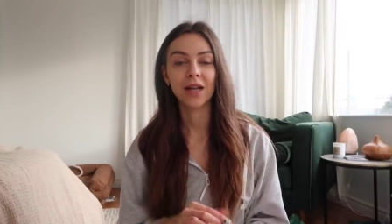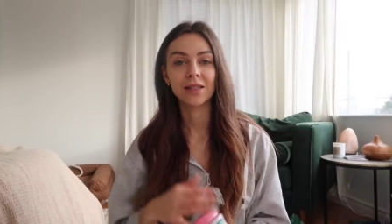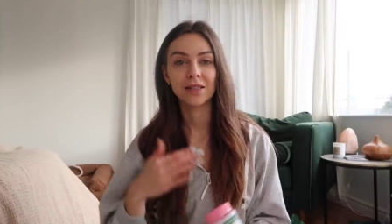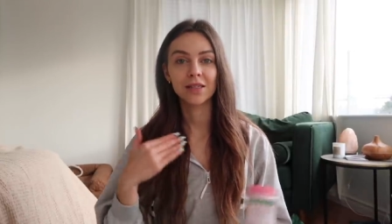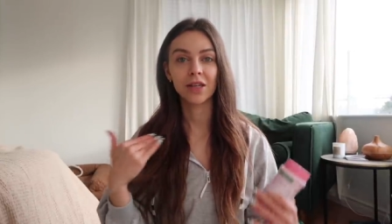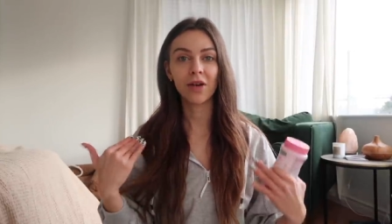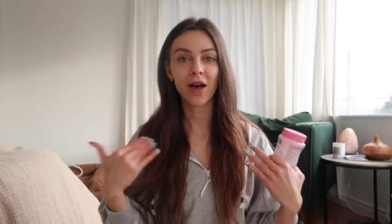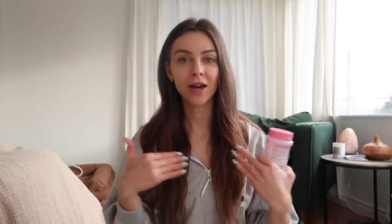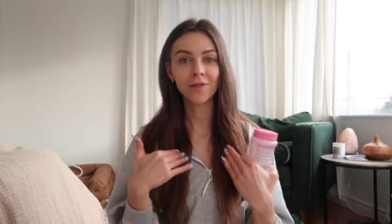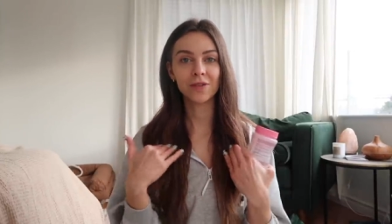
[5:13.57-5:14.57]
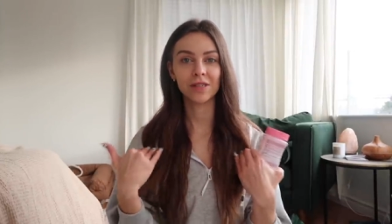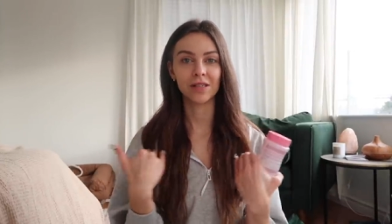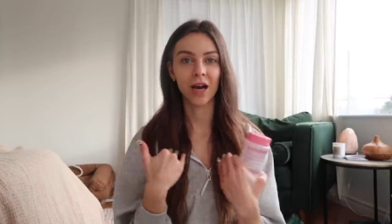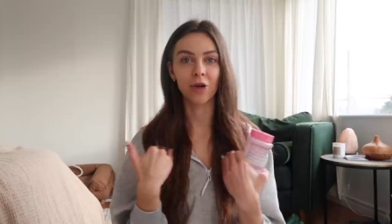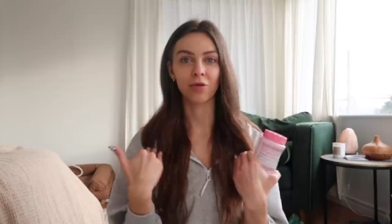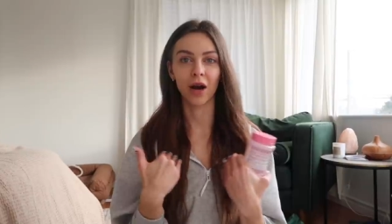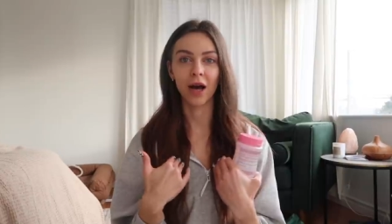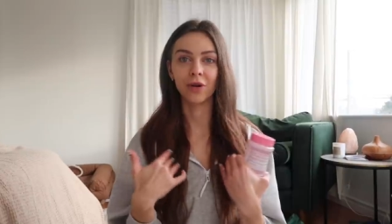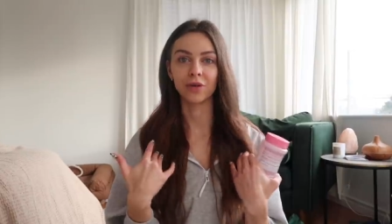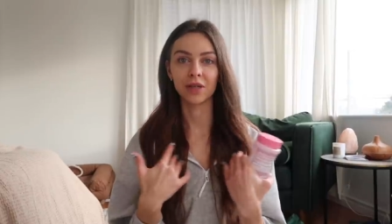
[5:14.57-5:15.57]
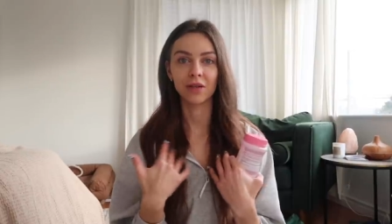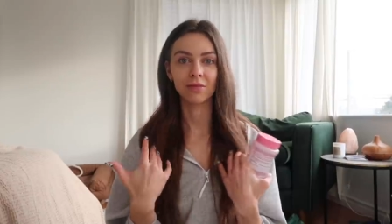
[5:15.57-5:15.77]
It's still kind of stuck around